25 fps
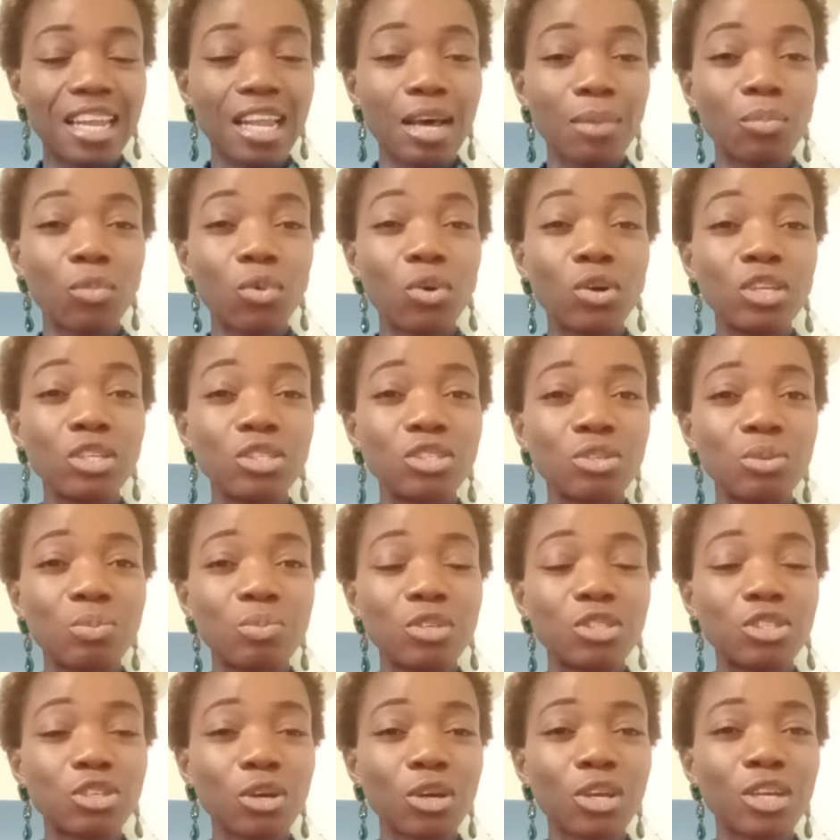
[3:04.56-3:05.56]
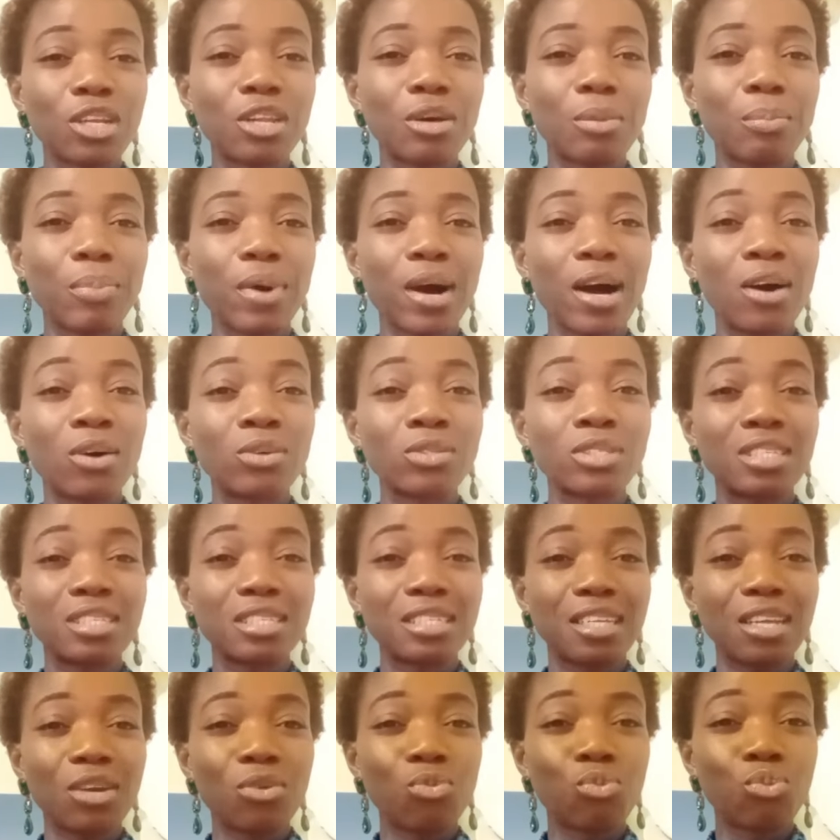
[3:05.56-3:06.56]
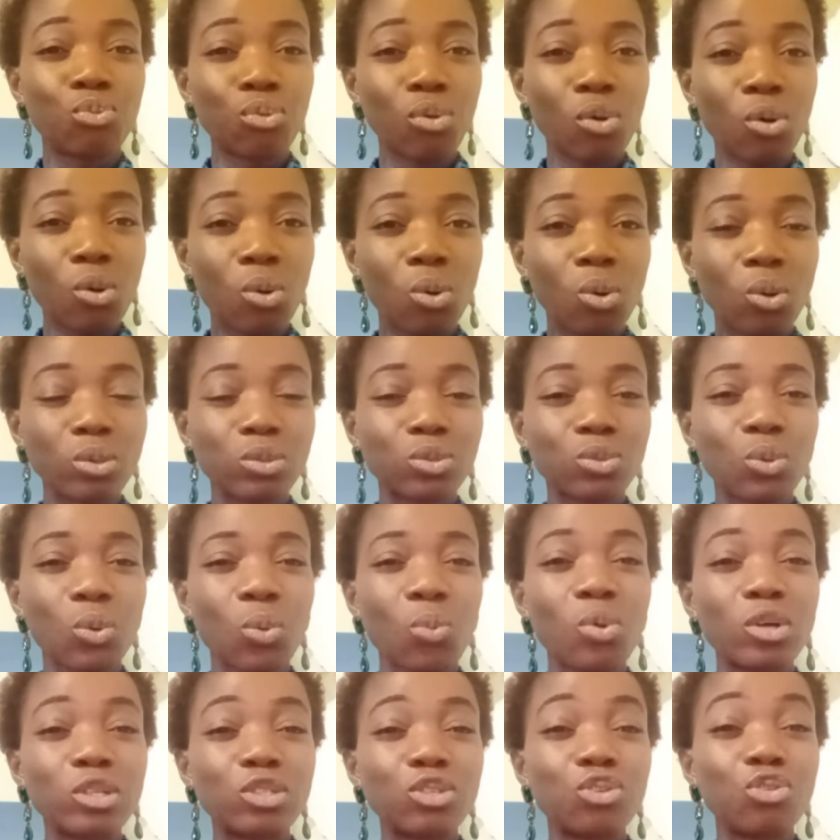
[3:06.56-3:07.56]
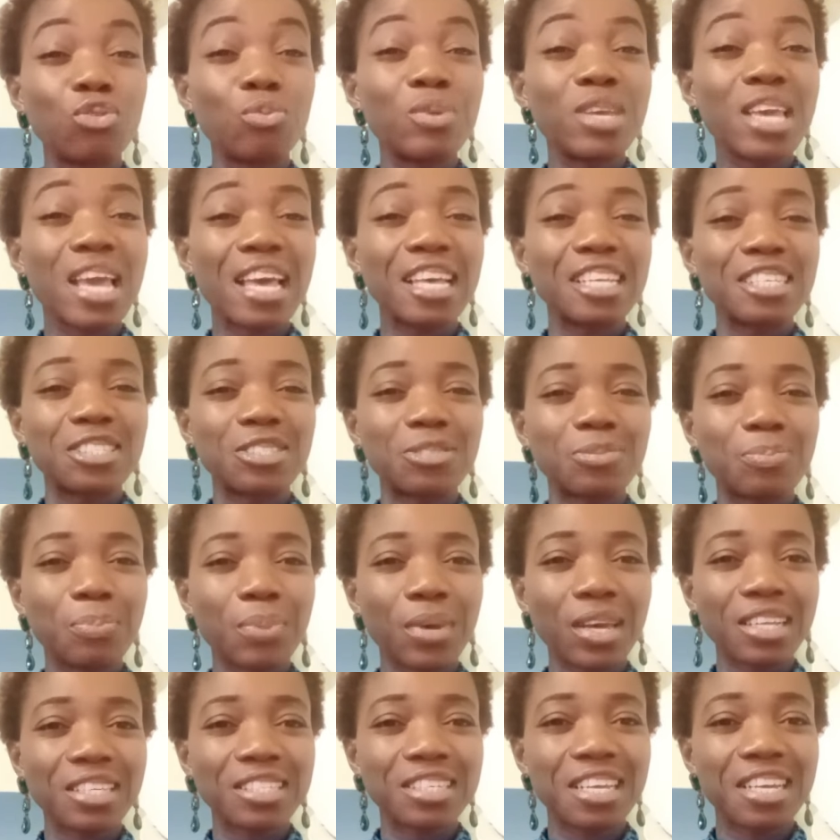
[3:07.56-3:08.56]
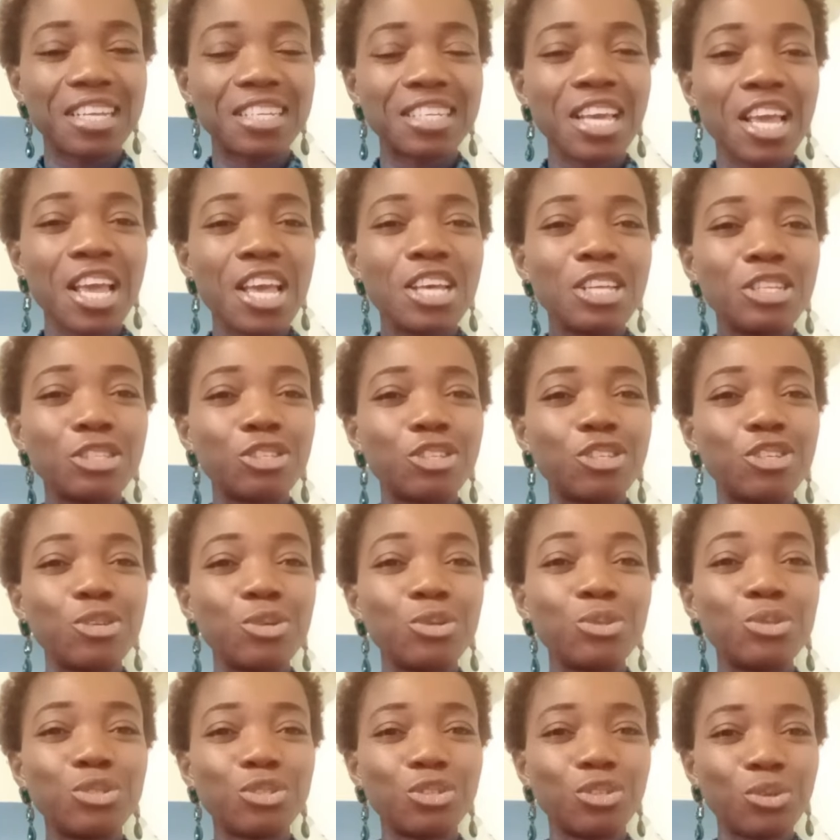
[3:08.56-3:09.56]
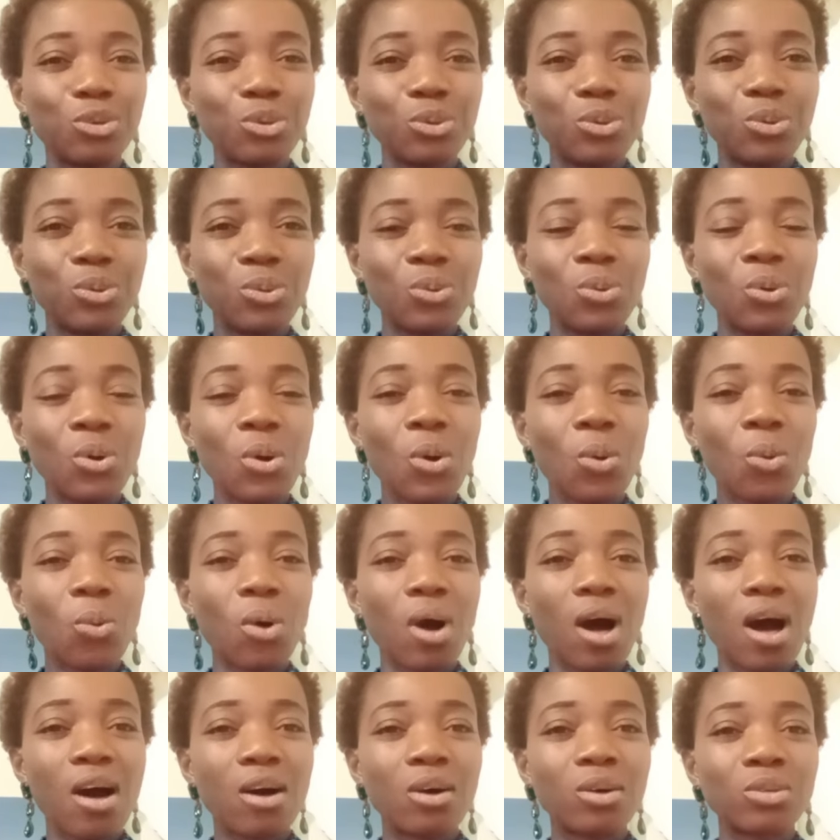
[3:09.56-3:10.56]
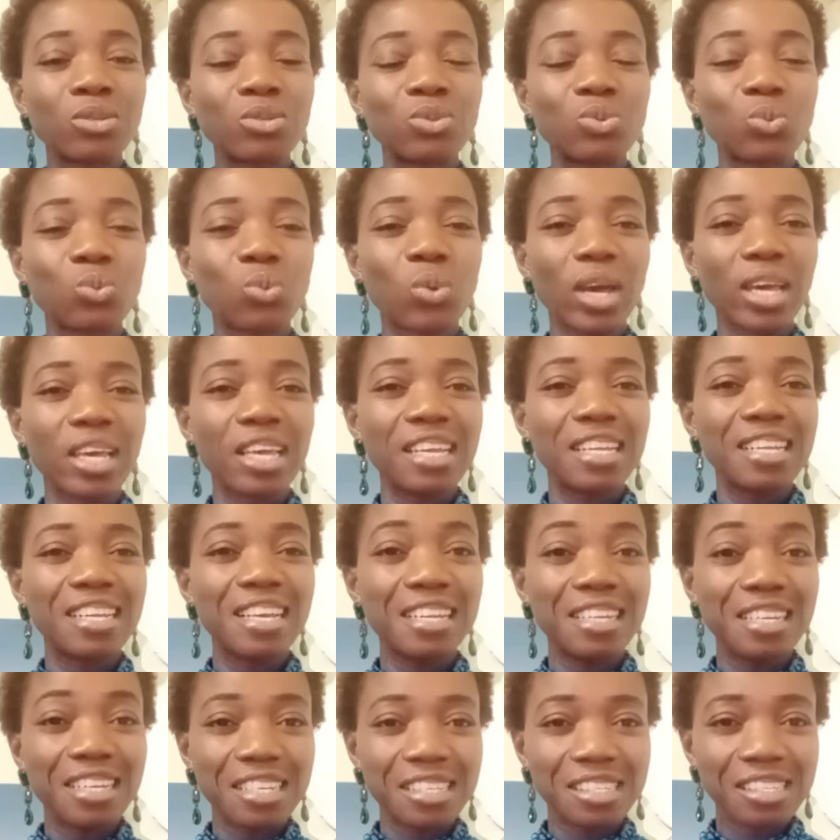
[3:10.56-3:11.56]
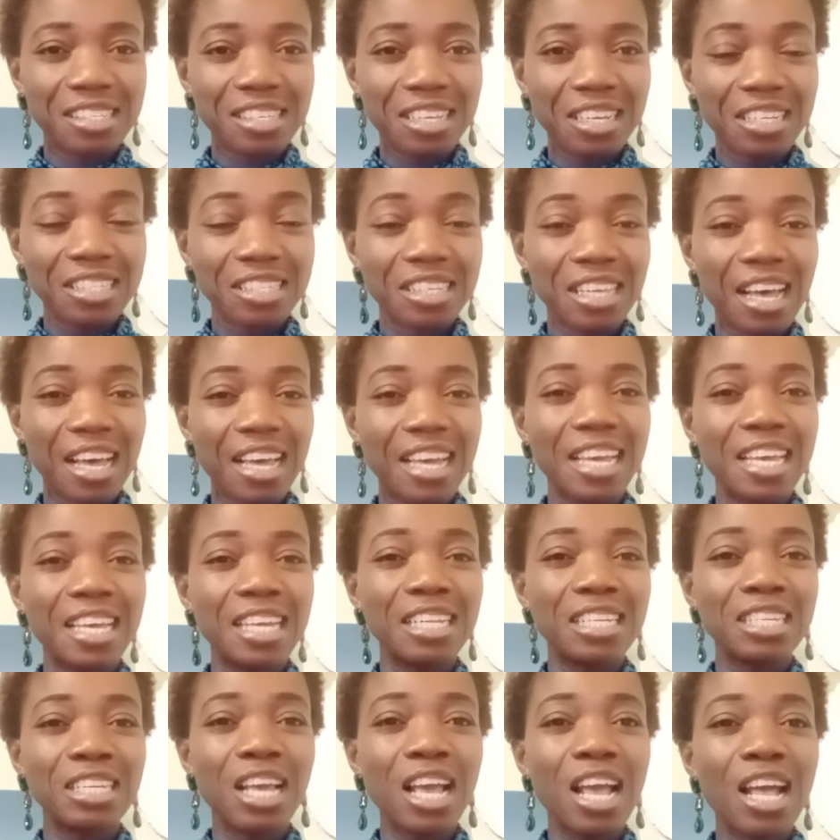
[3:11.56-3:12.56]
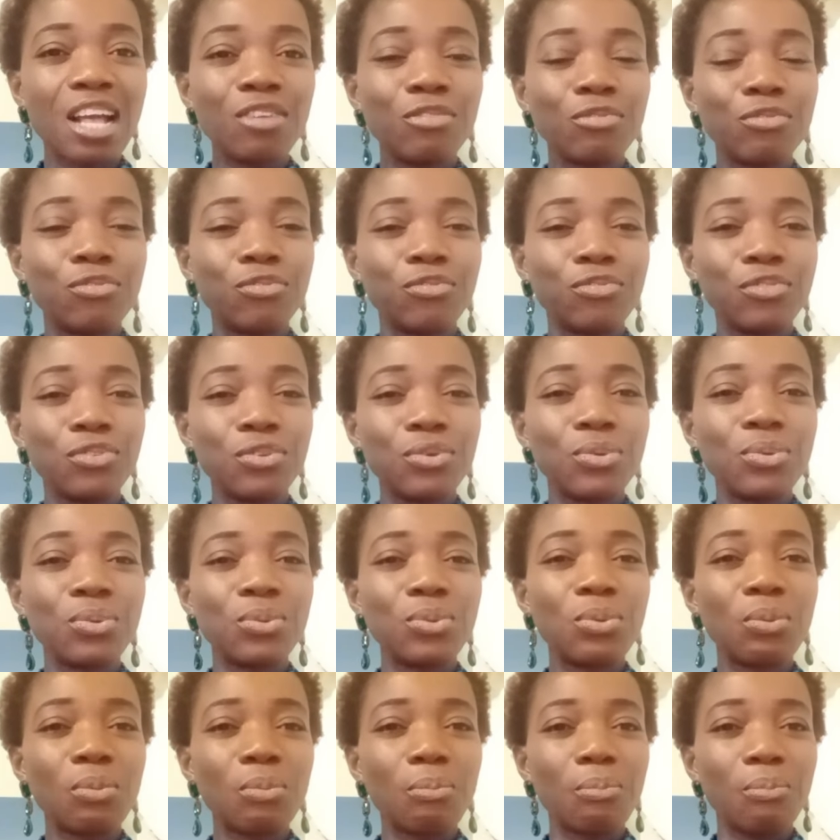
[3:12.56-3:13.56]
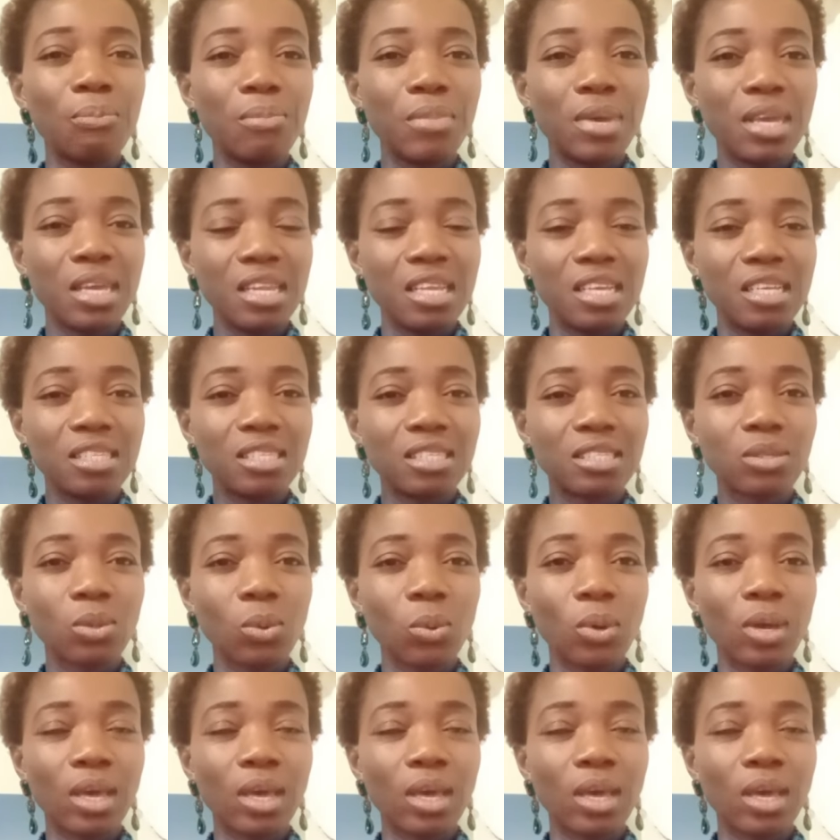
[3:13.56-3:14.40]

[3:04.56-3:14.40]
And I'm going to be talking about the roles or what you'll be expected to do whilst working in this sector in few minutes.